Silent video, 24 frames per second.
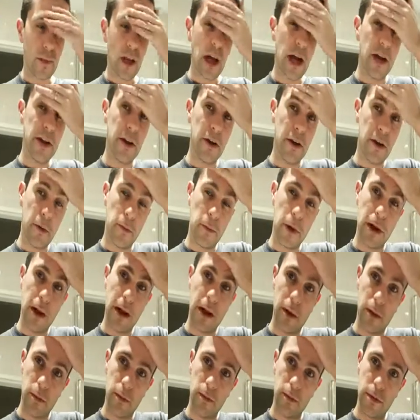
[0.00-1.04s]
know that when
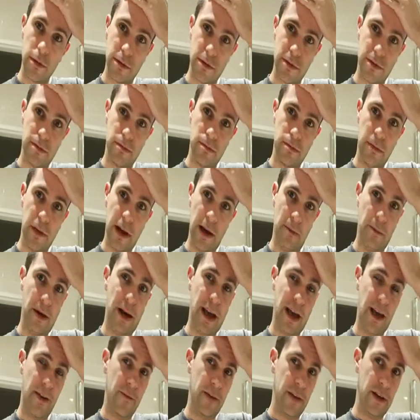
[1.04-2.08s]
I was at my
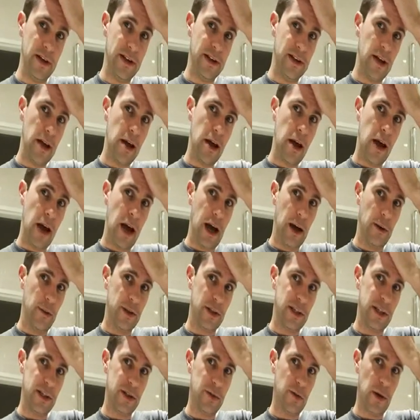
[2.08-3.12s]
heaviest, I
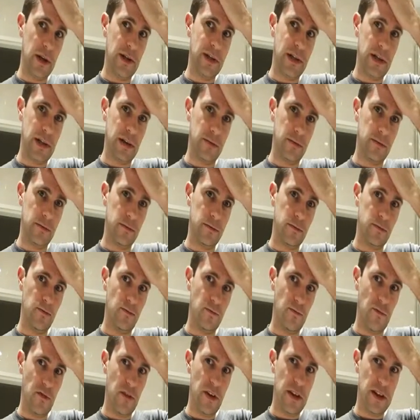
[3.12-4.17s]
was sweating
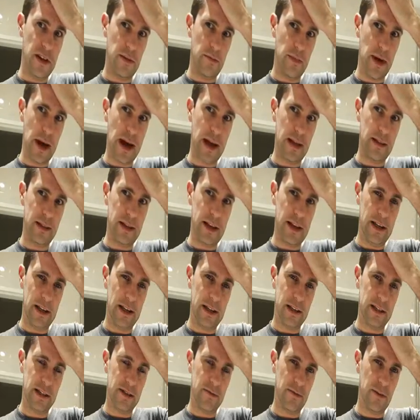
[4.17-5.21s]
really badly and
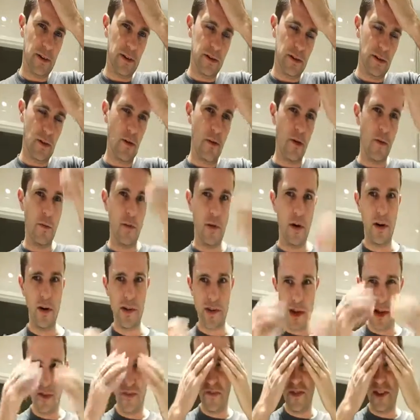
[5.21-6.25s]
it just felt horrible. I was
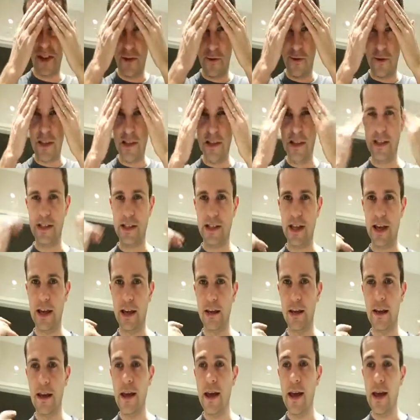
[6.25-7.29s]
like really greasy
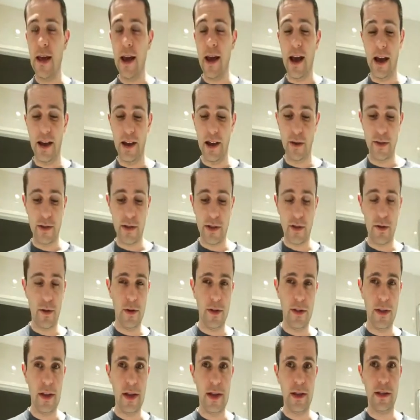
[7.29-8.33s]
skin, and I was
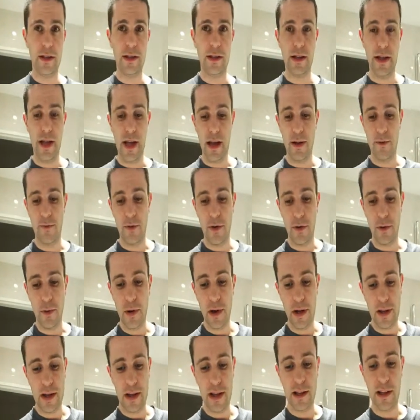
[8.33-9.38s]
doing this every
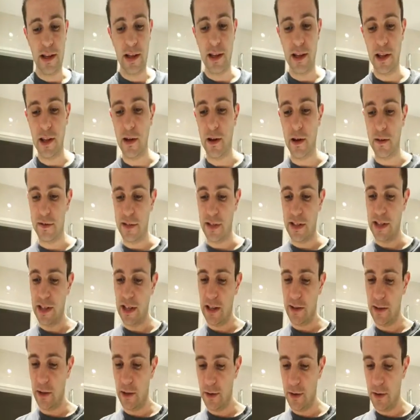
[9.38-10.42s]
week. And I know I've just
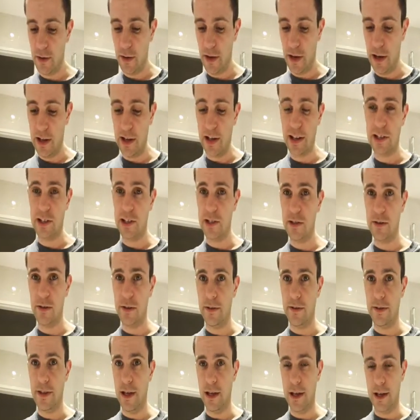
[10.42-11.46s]
said don't do it, and I shouldn't
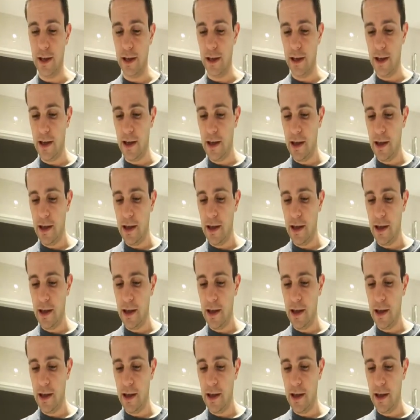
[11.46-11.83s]
have done it,